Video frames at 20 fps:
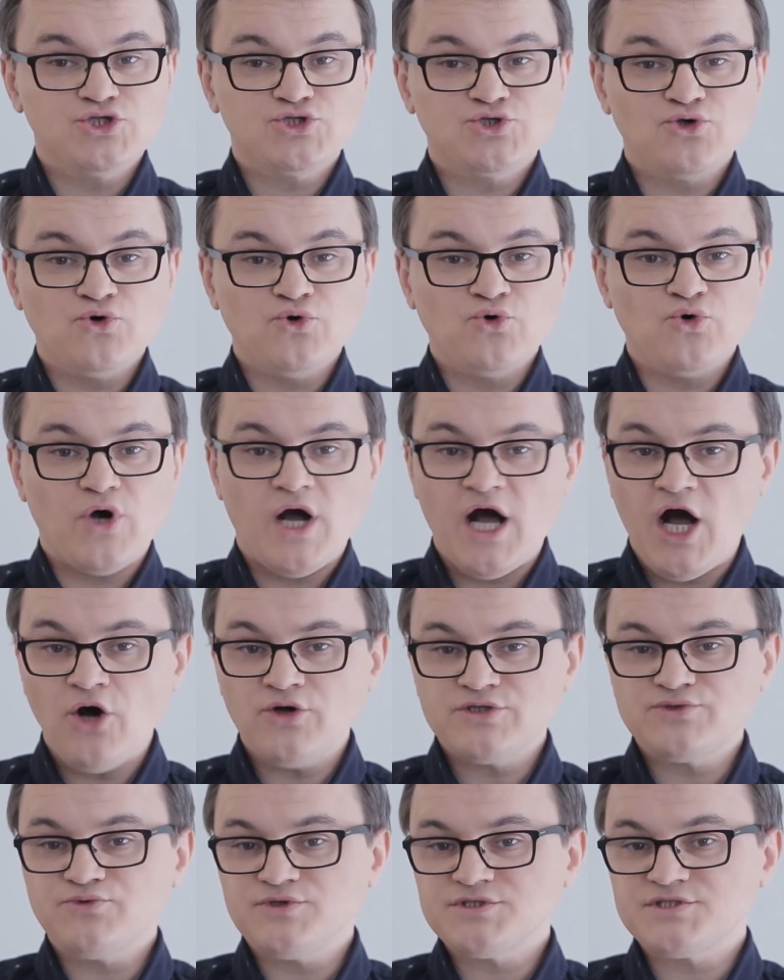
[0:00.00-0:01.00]
so how
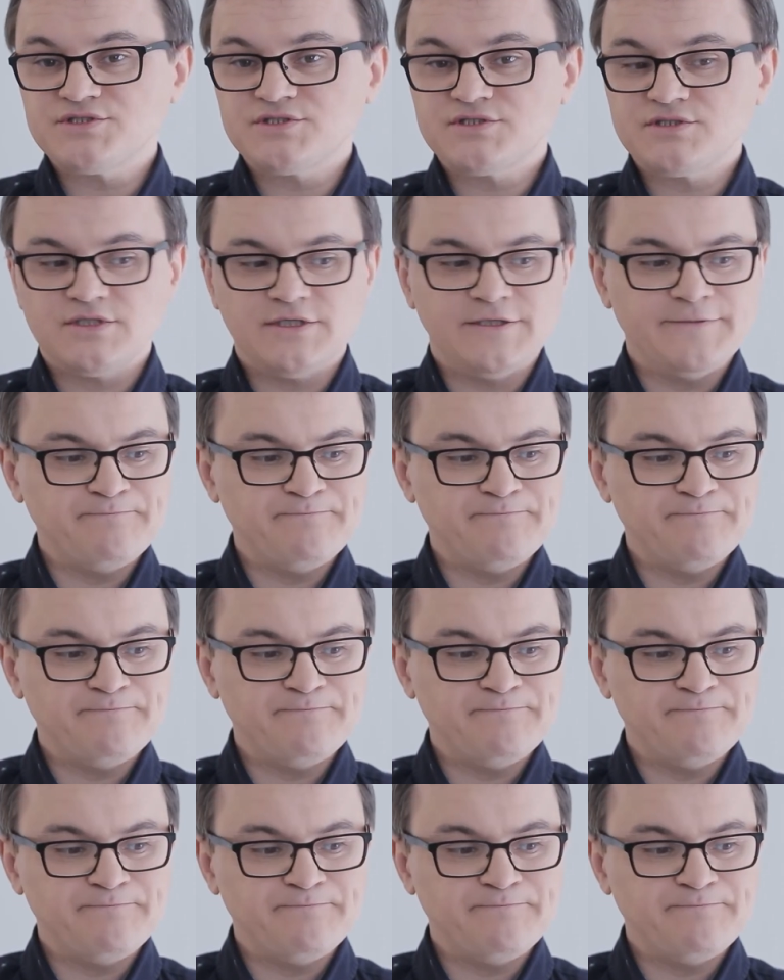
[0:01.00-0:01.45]
it was